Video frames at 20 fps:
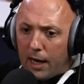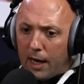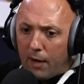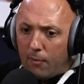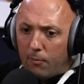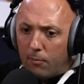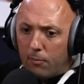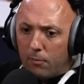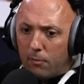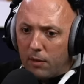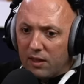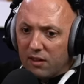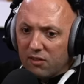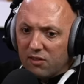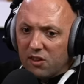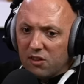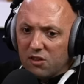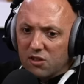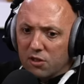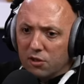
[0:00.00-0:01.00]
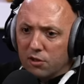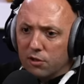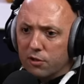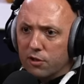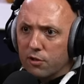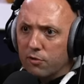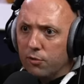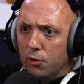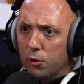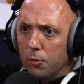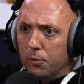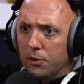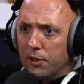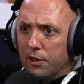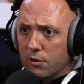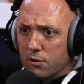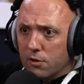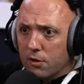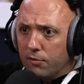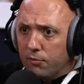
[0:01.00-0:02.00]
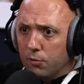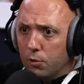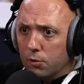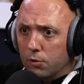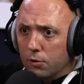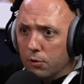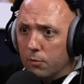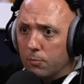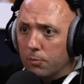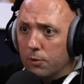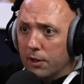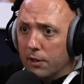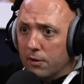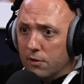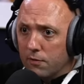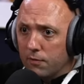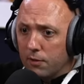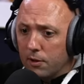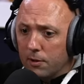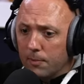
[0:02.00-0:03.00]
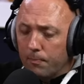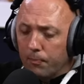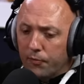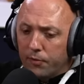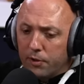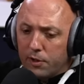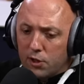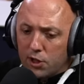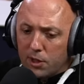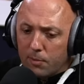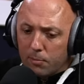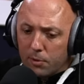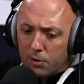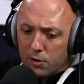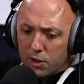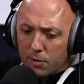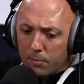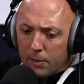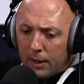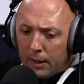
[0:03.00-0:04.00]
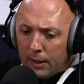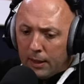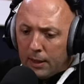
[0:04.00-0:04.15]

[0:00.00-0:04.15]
And I think as a clutch of 4 players, they're 4 good players for the championship.